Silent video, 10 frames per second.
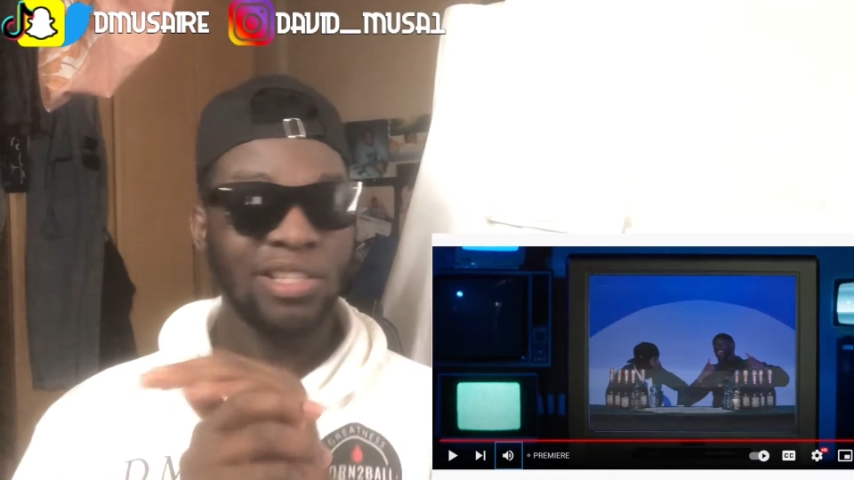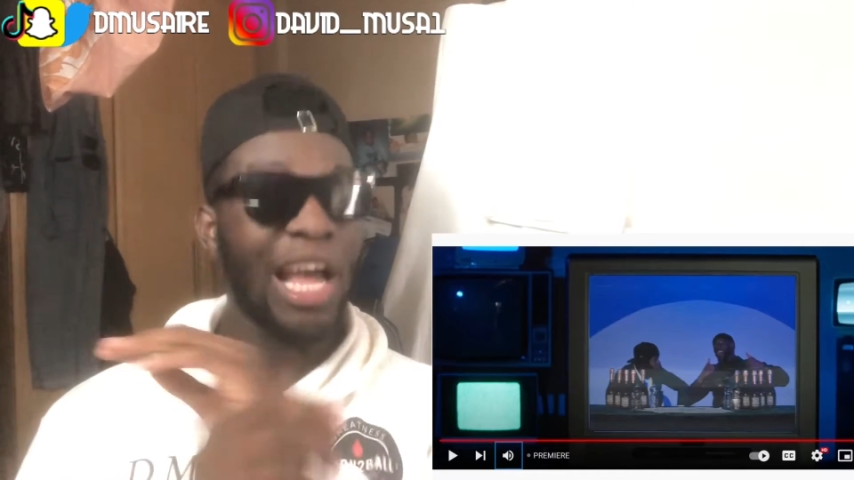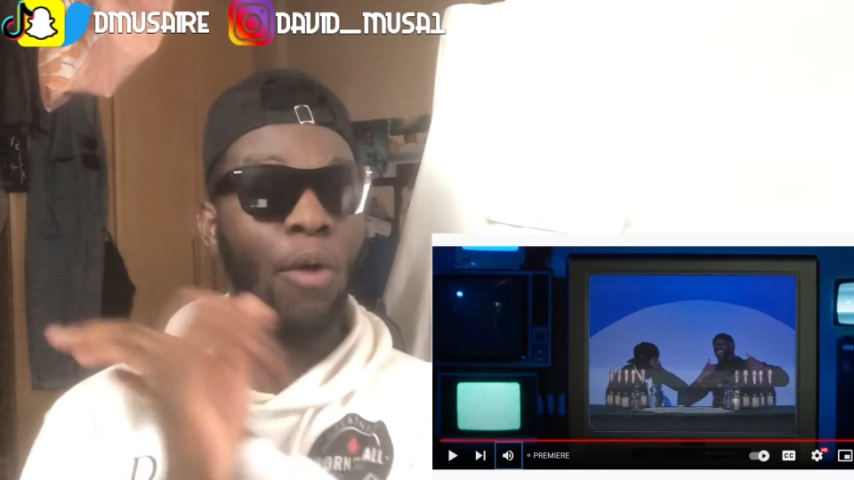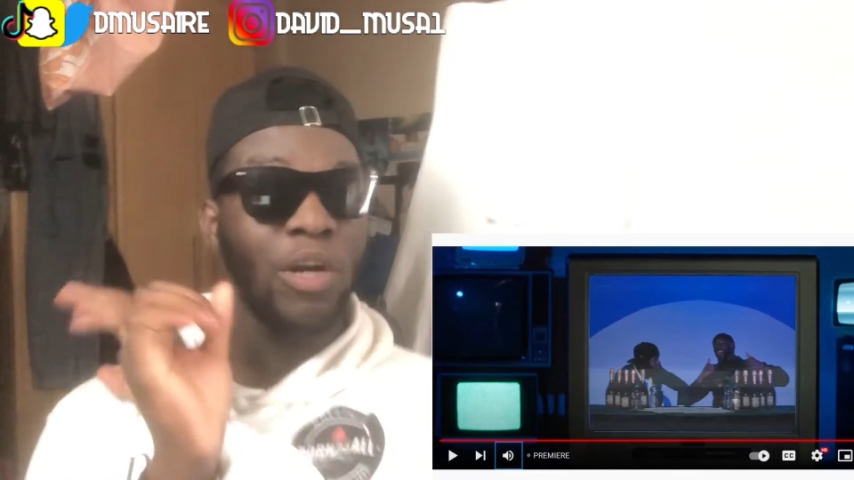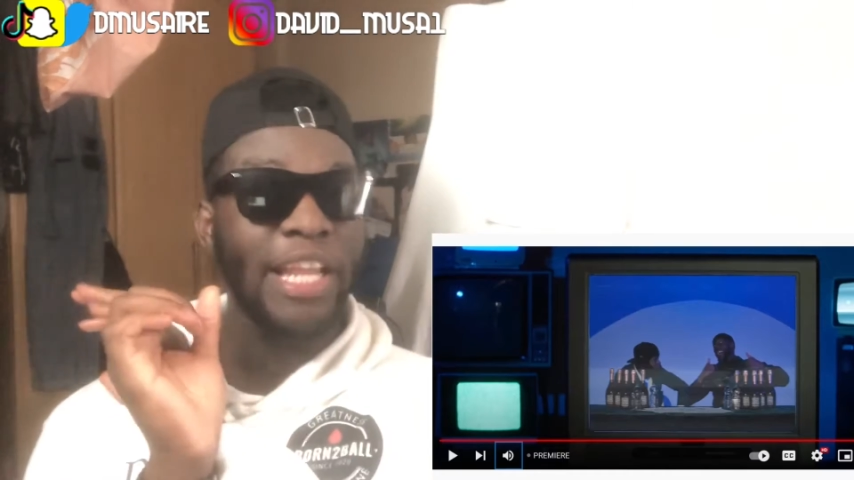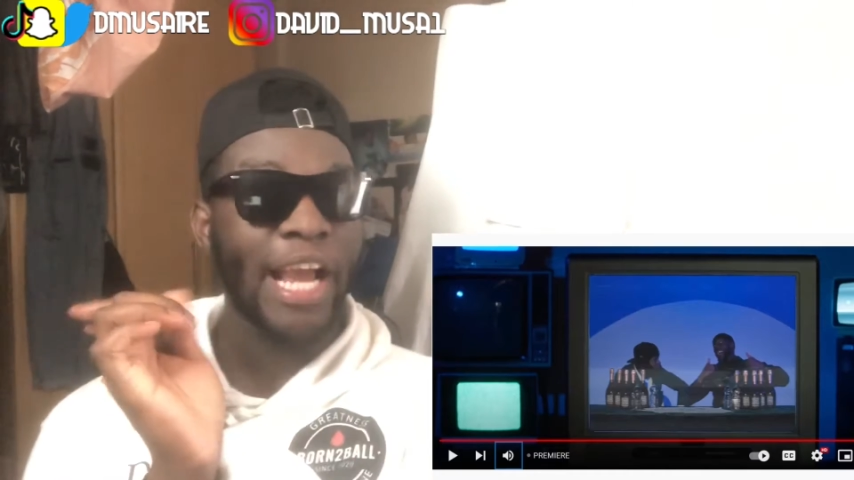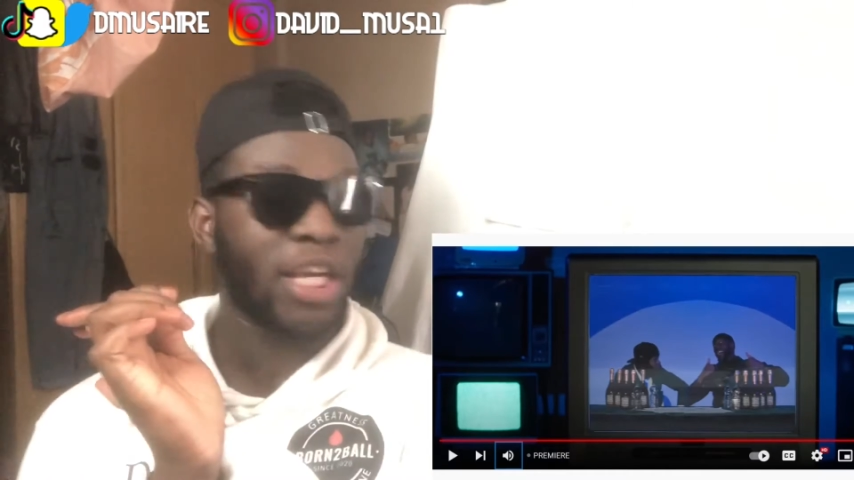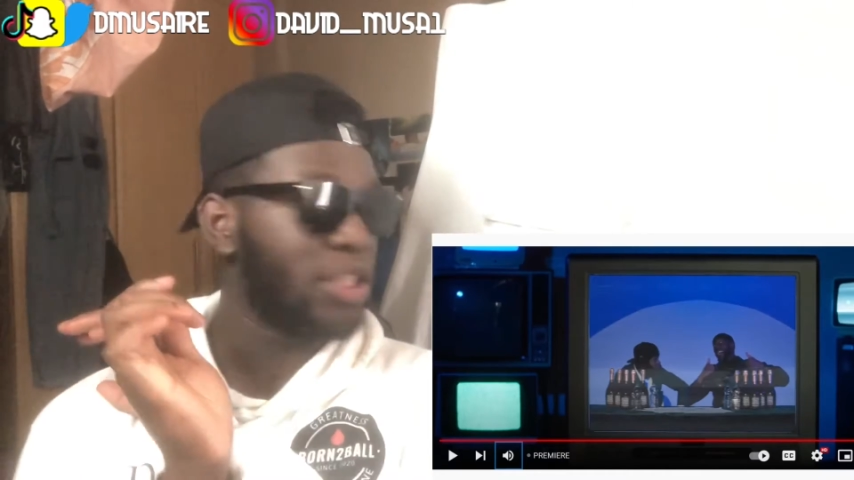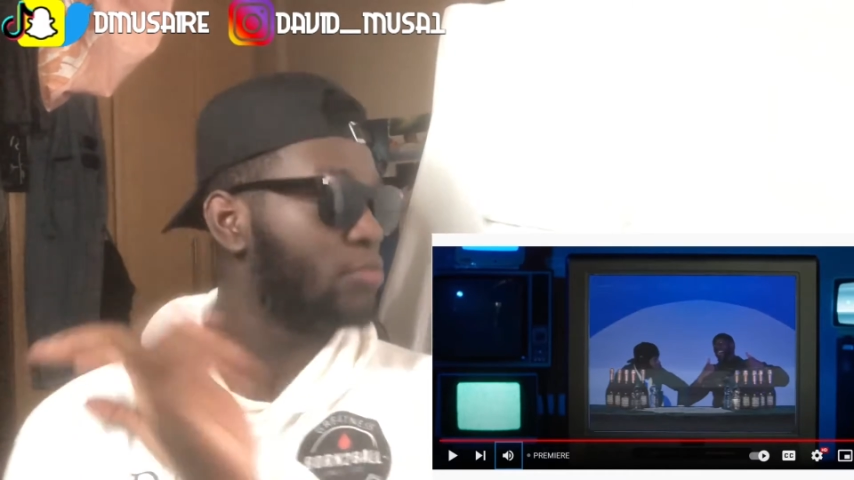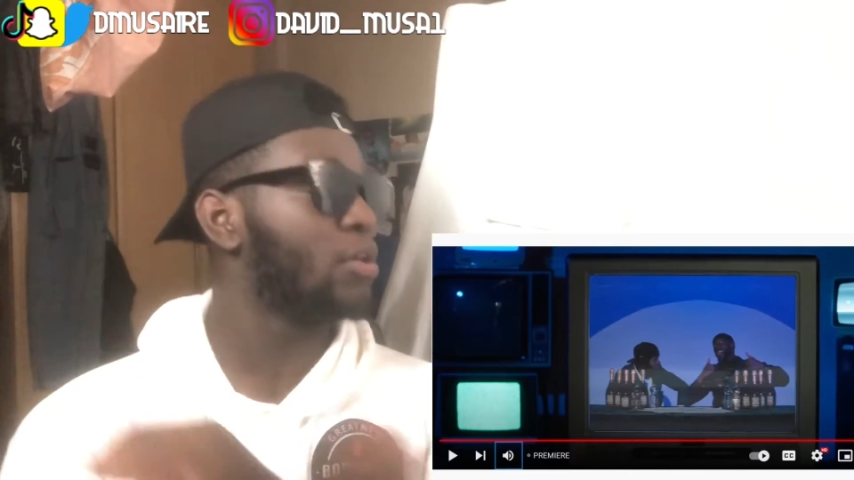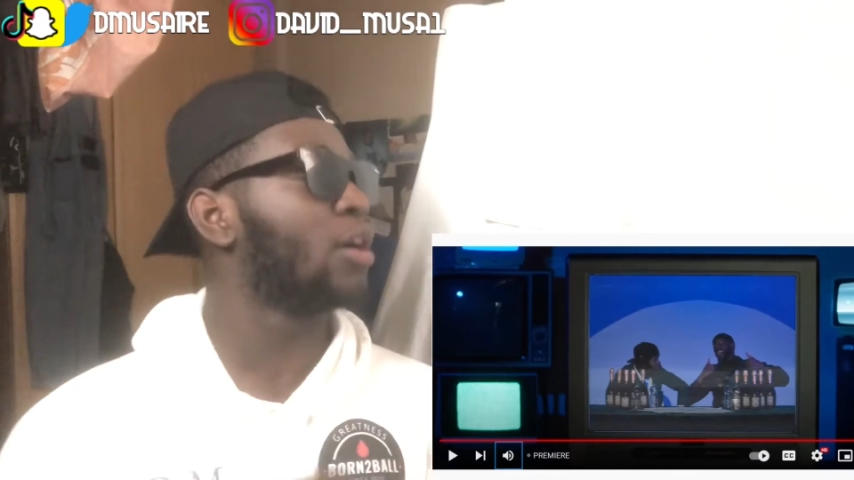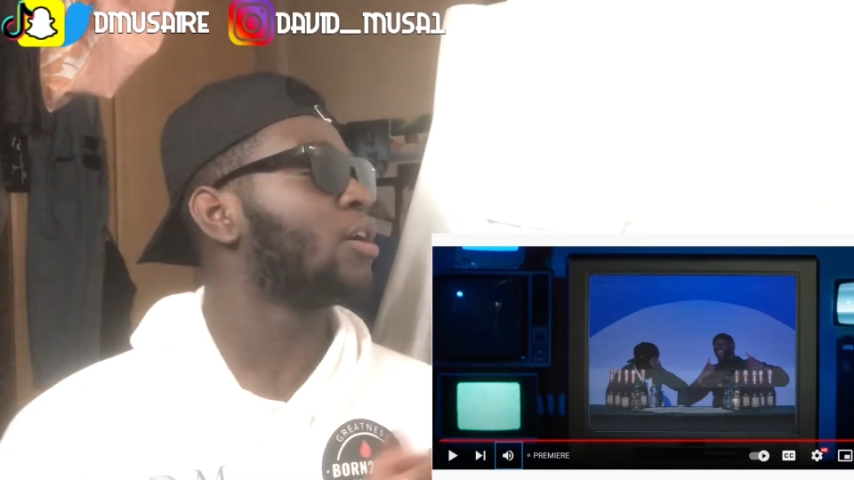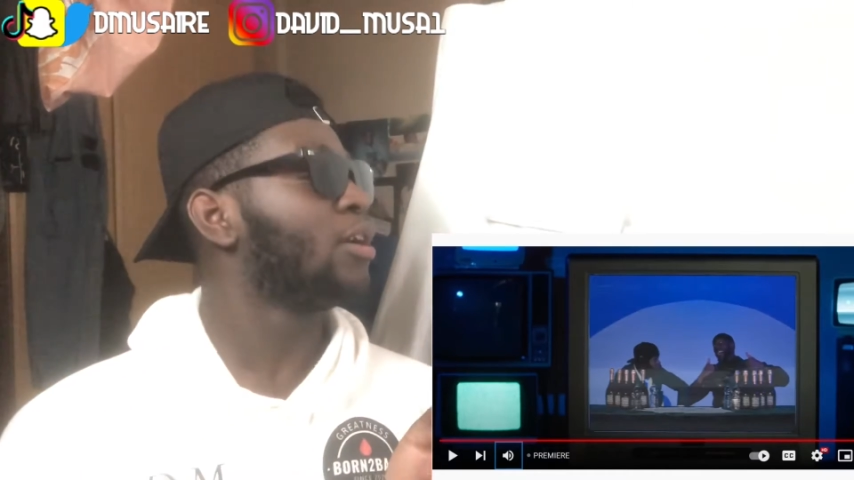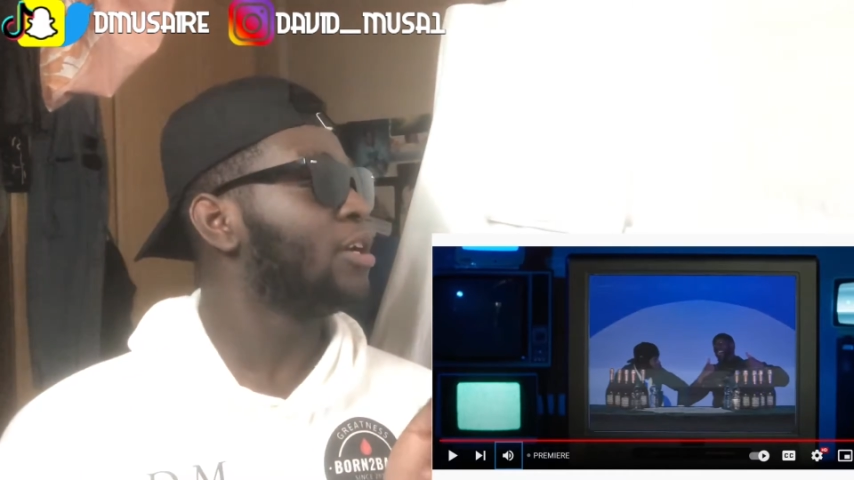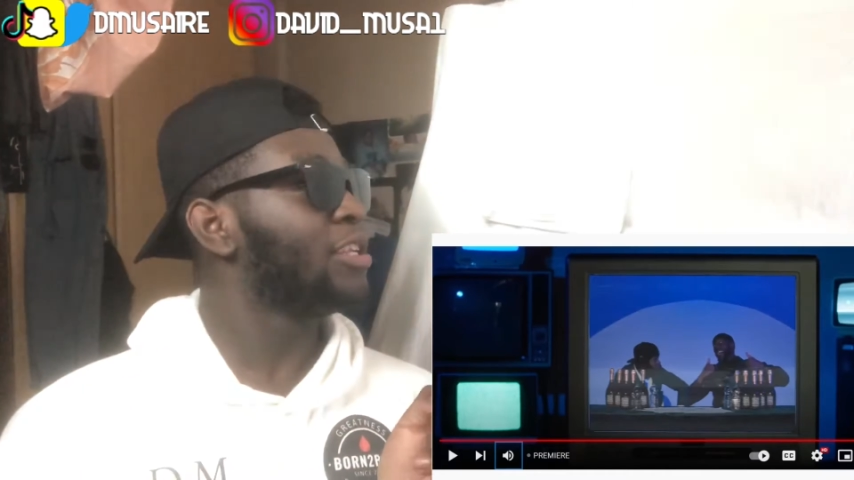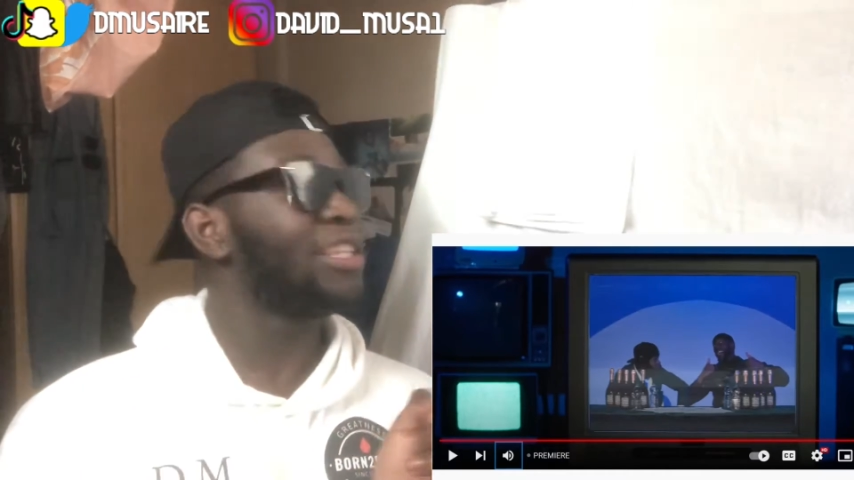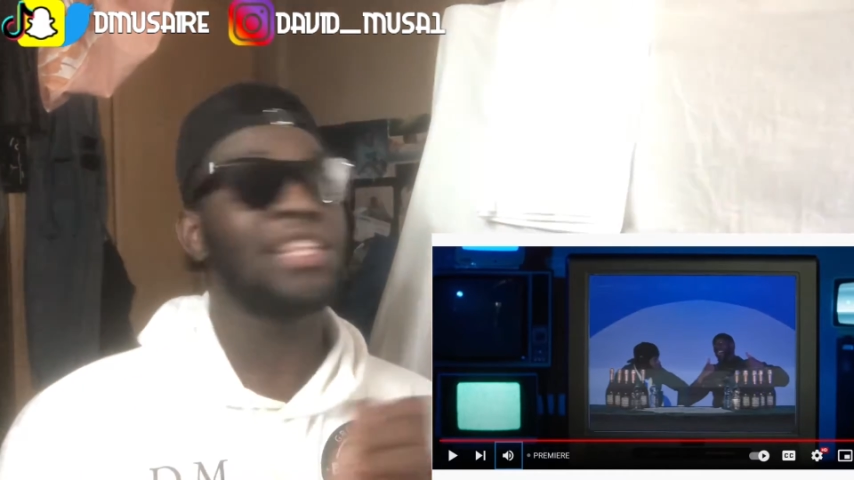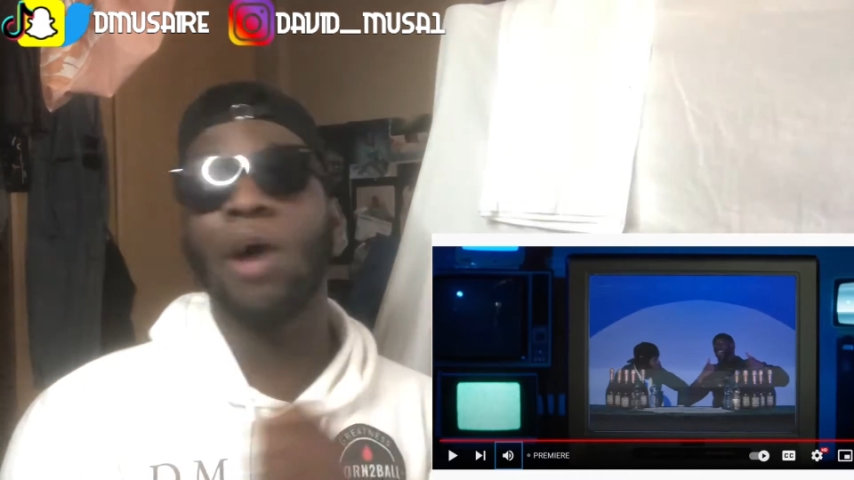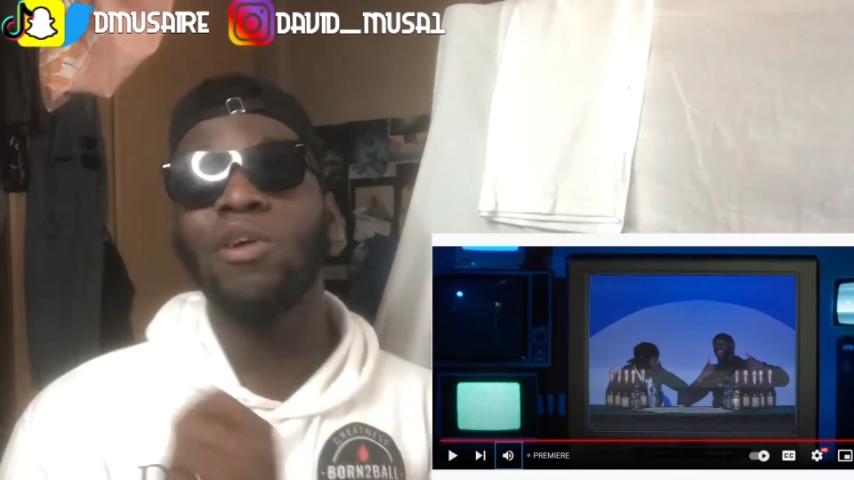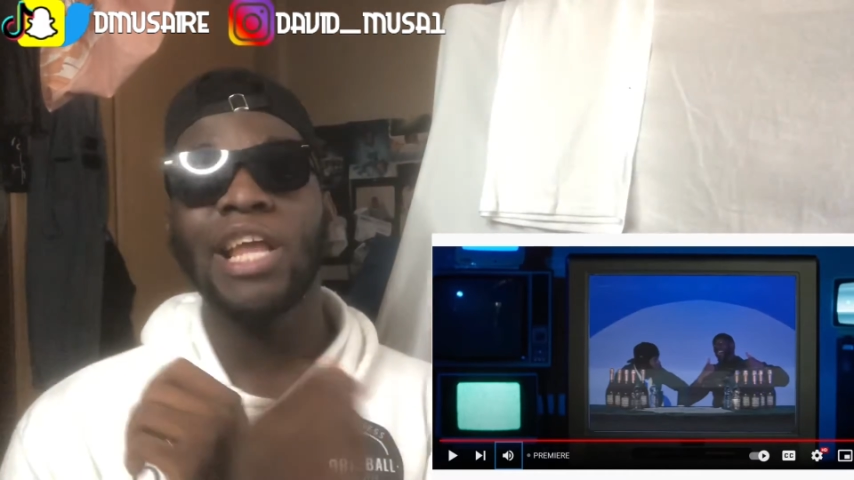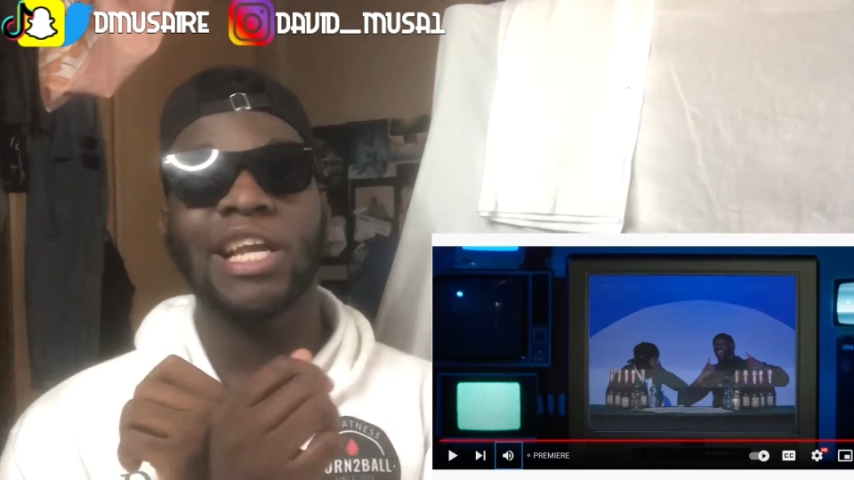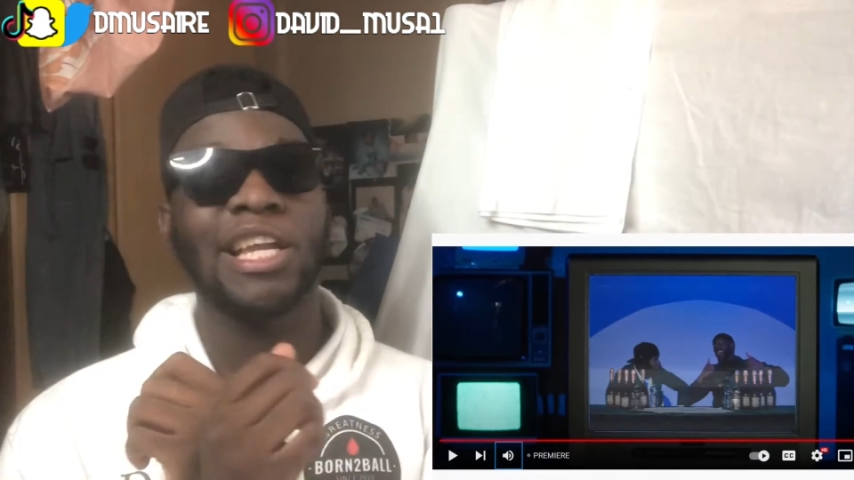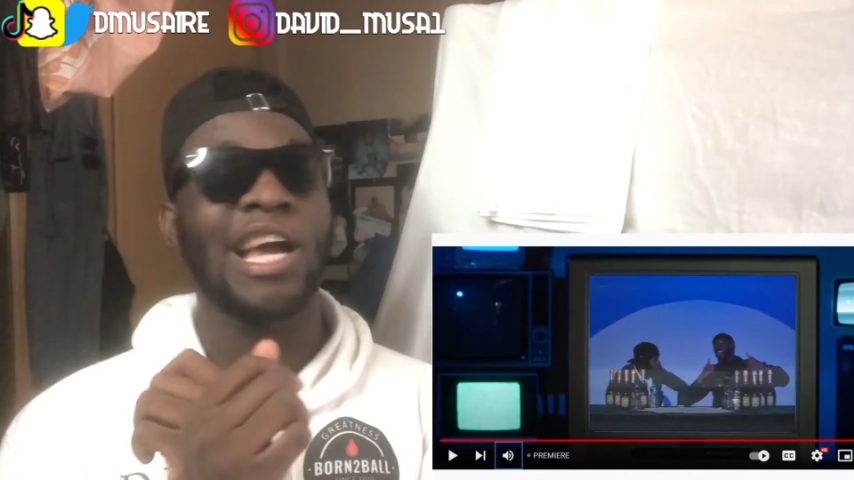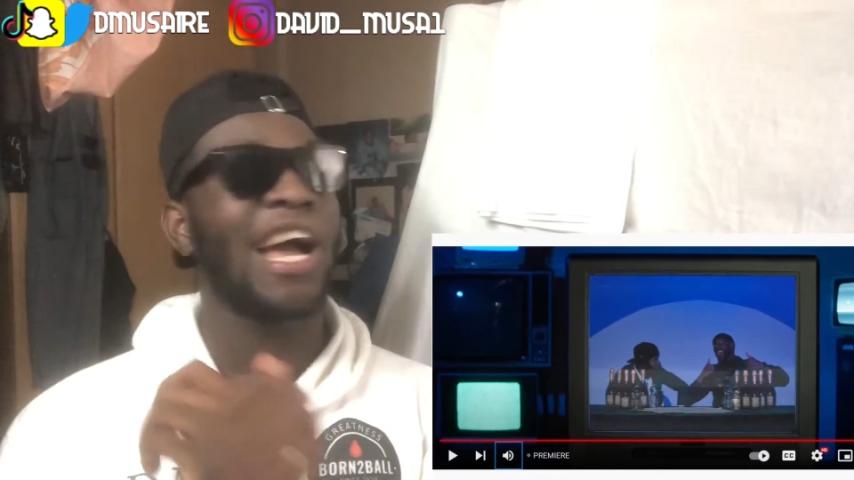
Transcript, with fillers: That one there could uh, that one there could